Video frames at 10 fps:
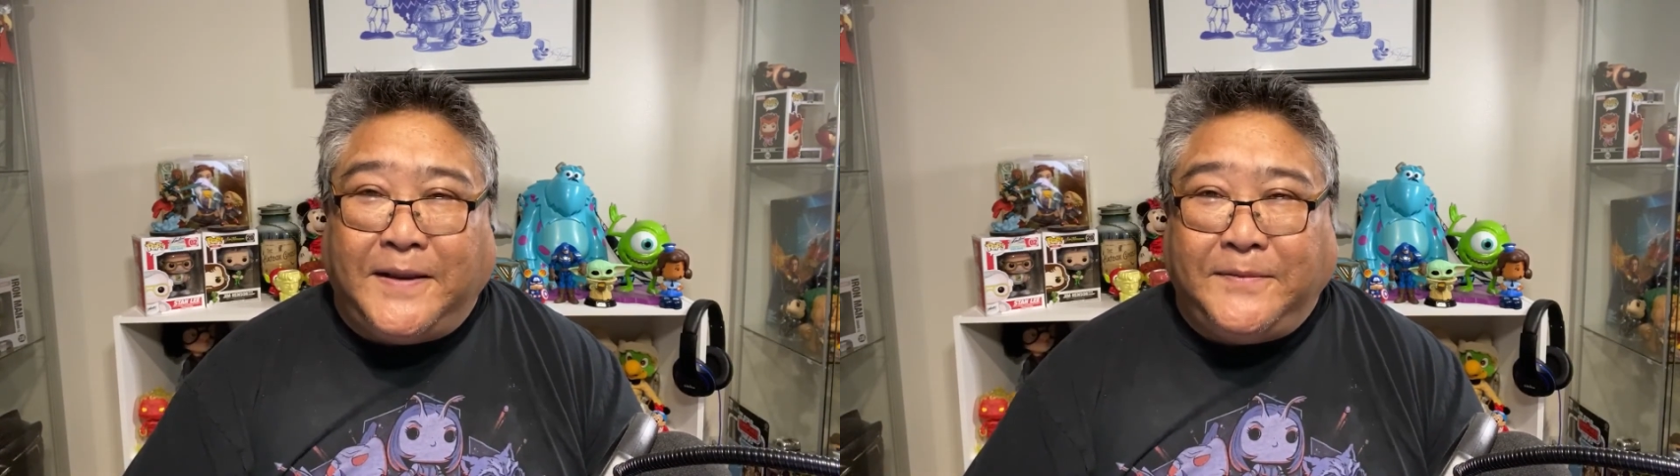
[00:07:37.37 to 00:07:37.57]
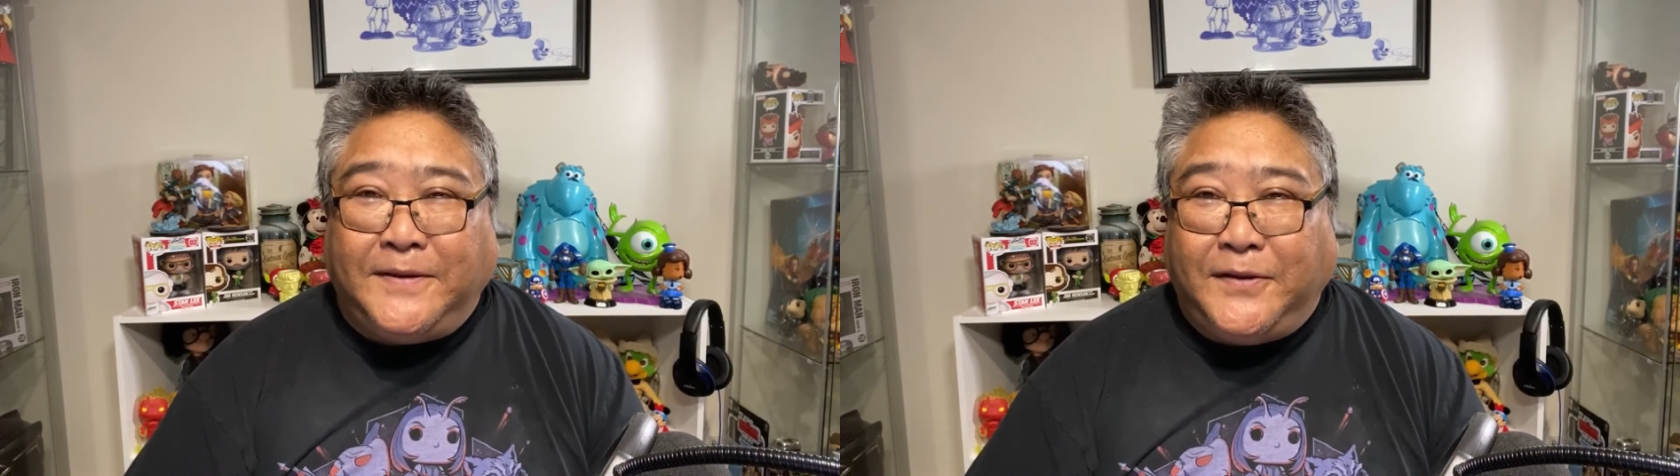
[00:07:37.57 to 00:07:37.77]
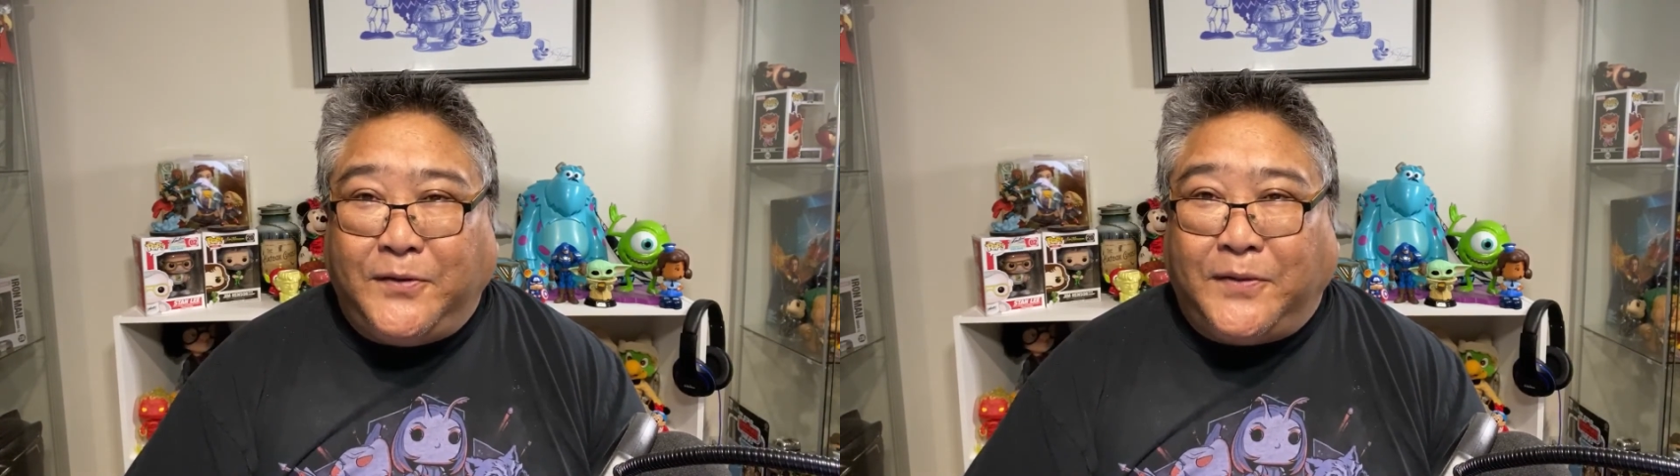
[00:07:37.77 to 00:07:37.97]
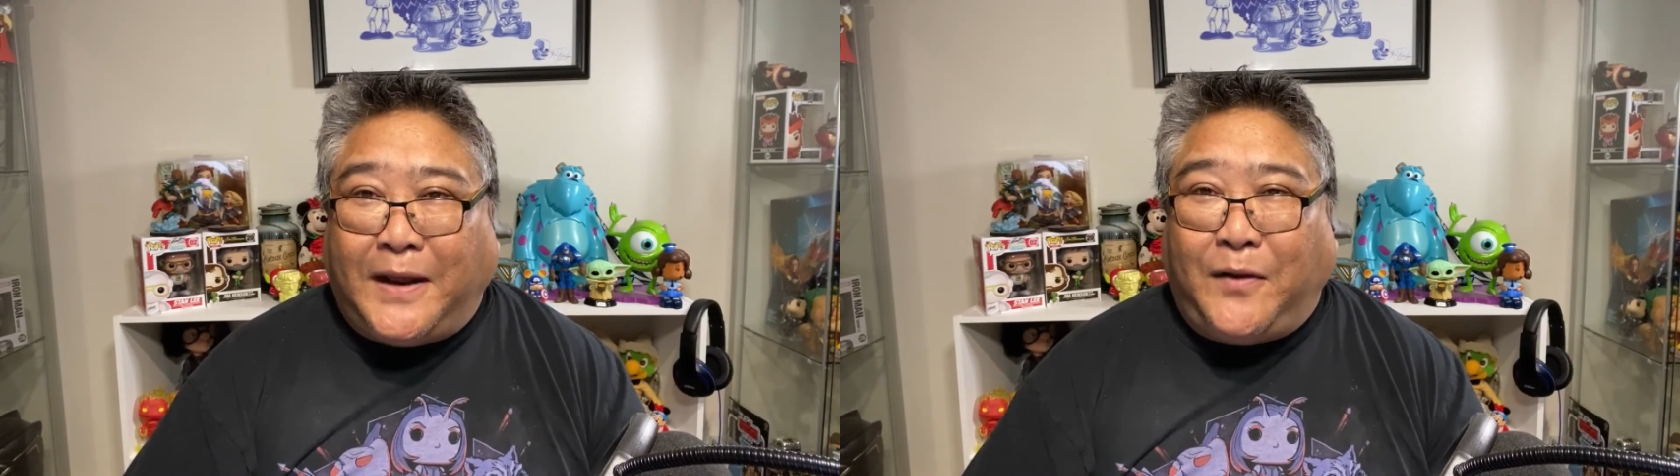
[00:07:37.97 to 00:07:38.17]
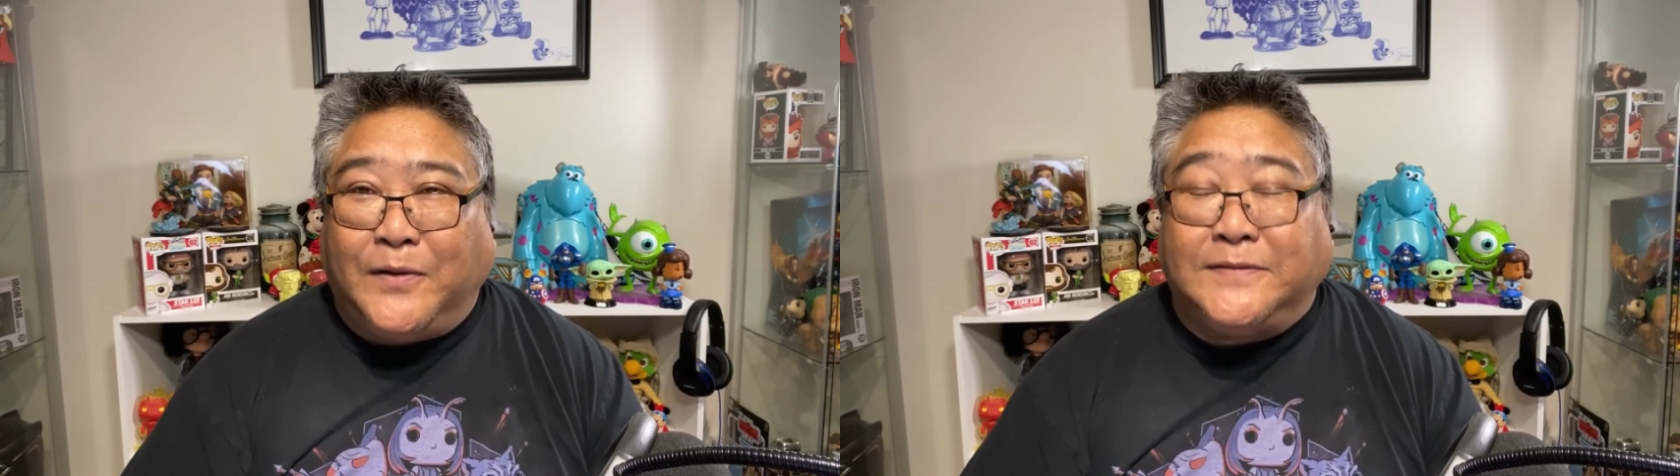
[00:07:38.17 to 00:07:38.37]
up to you
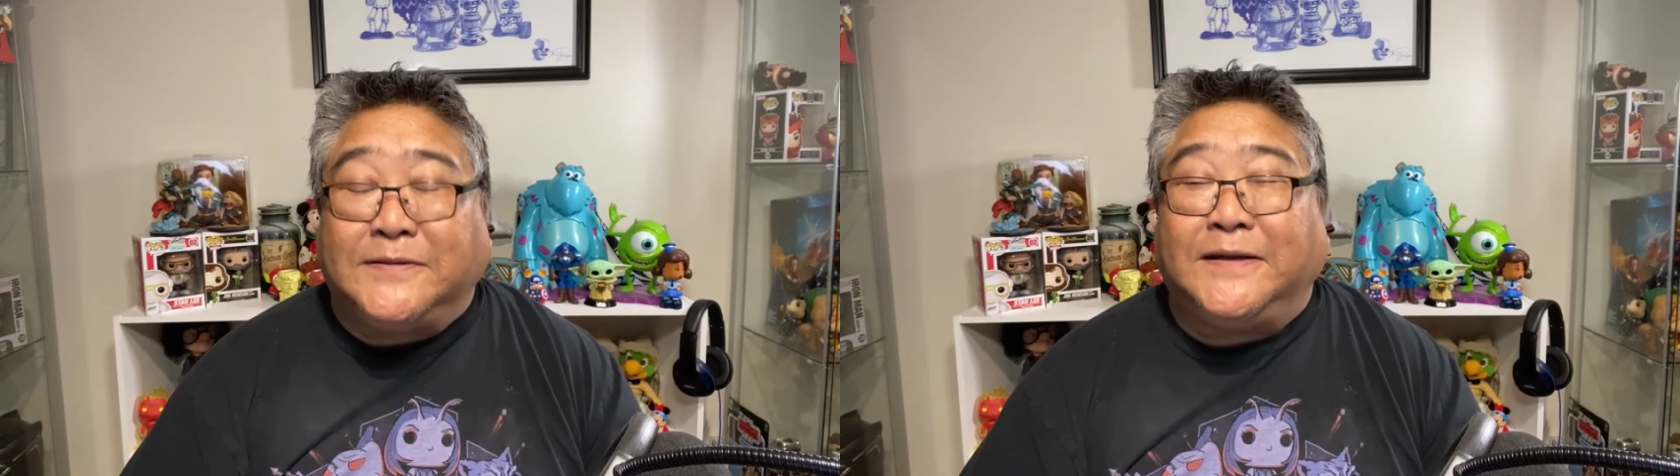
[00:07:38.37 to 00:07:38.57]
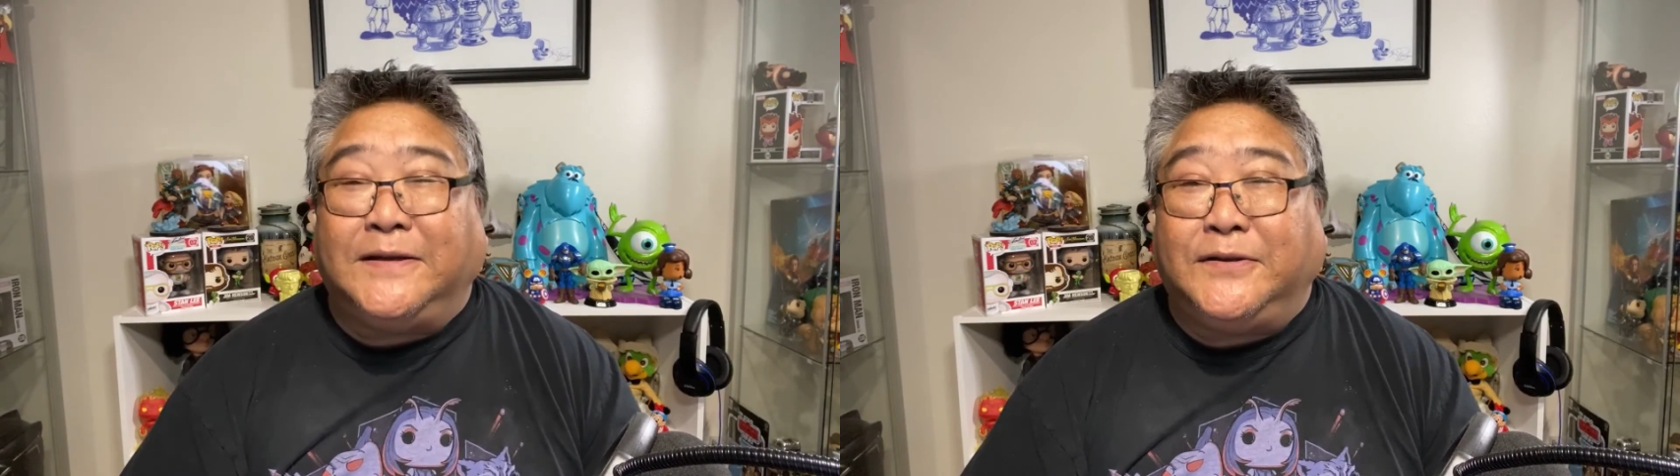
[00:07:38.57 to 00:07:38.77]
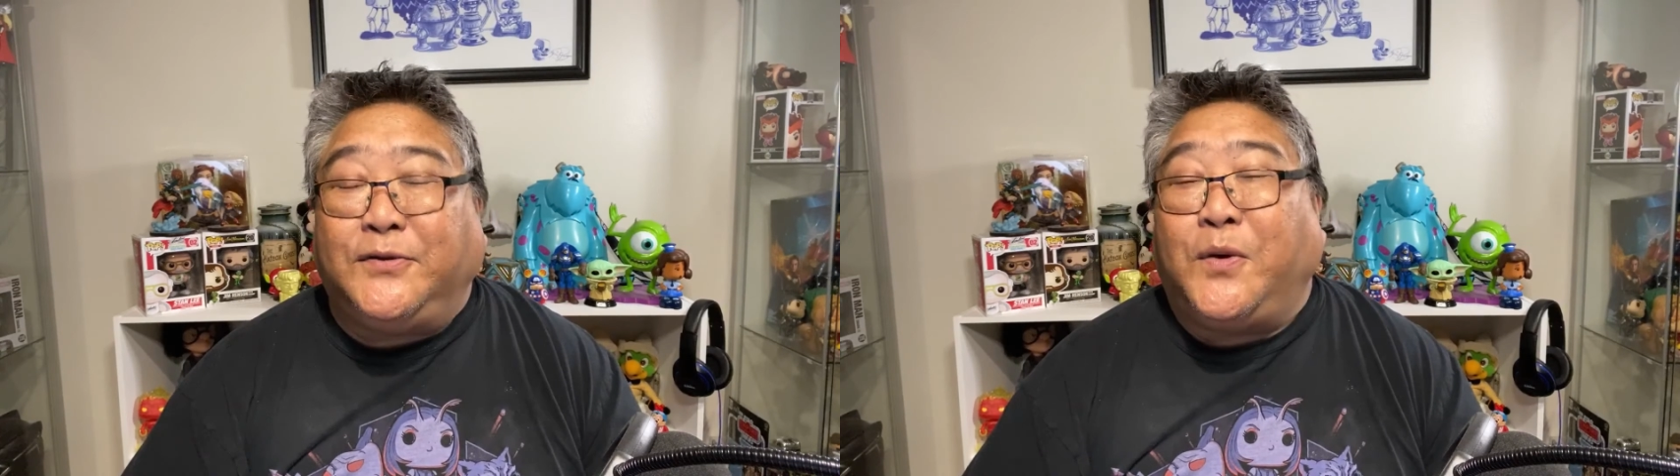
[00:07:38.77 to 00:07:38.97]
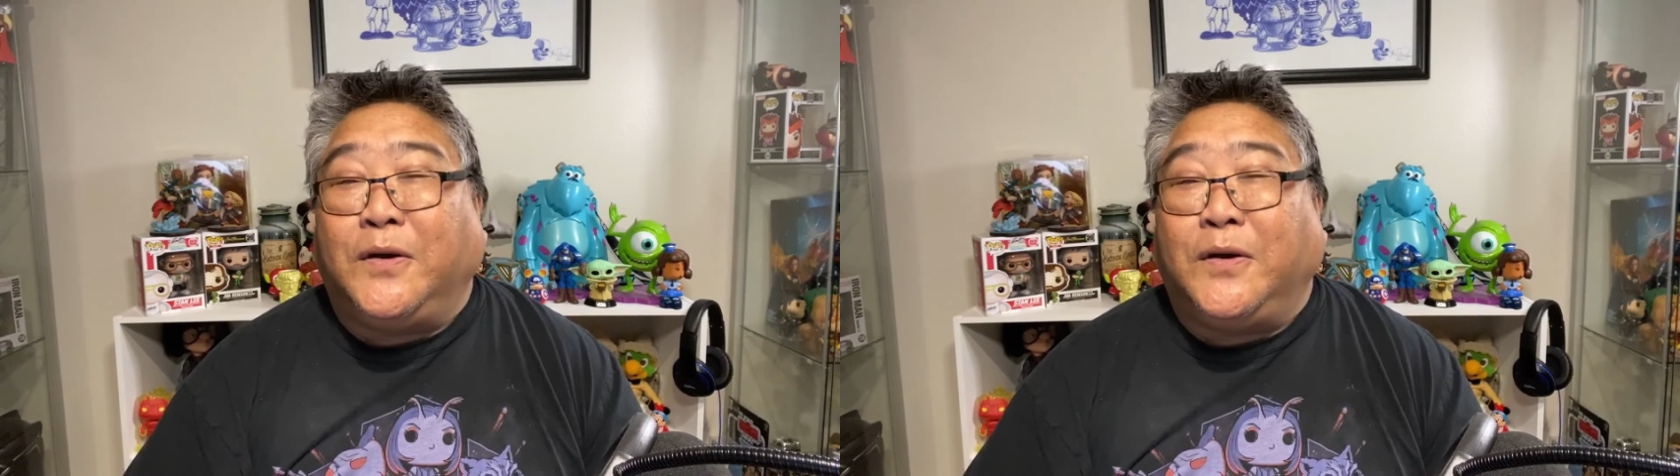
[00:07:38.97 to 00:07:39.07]
how excited you